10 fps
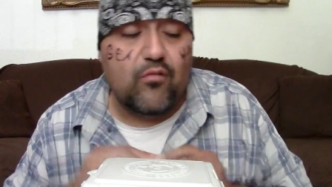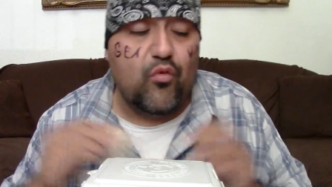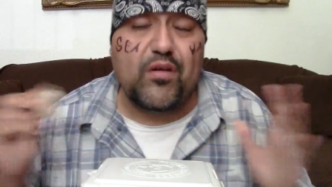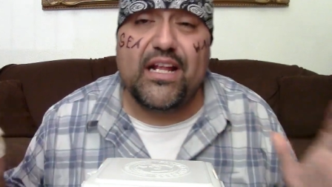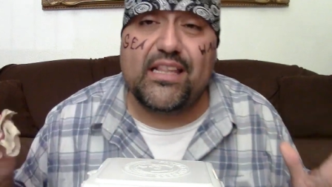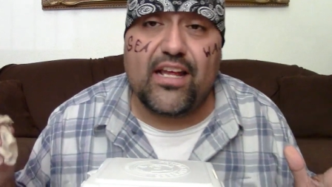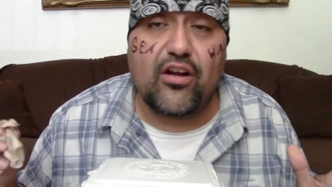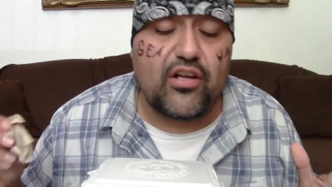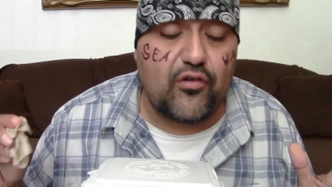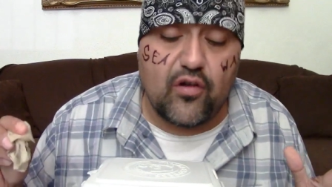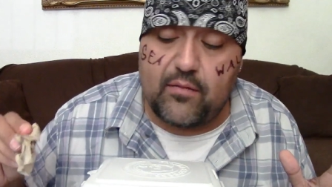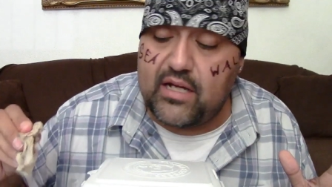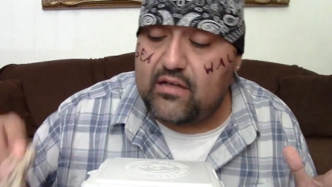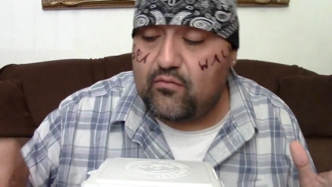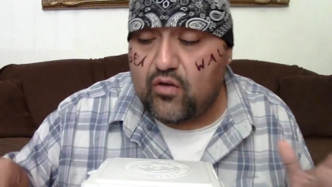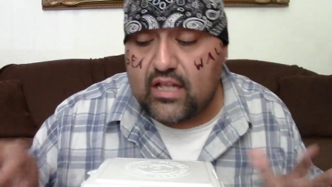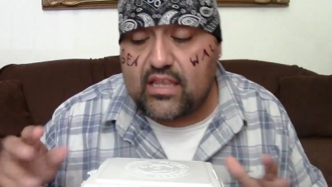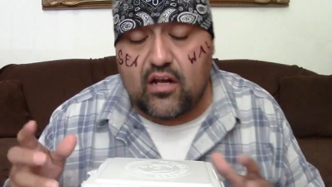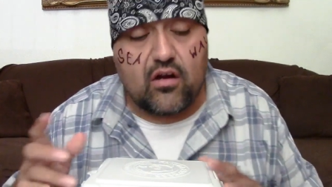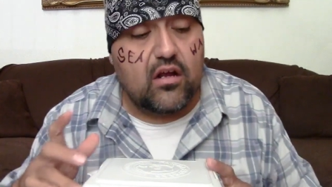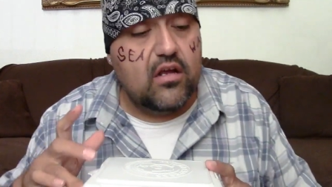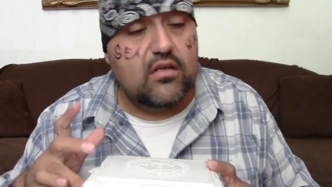We'll get there. You know what I mean? We'll get there.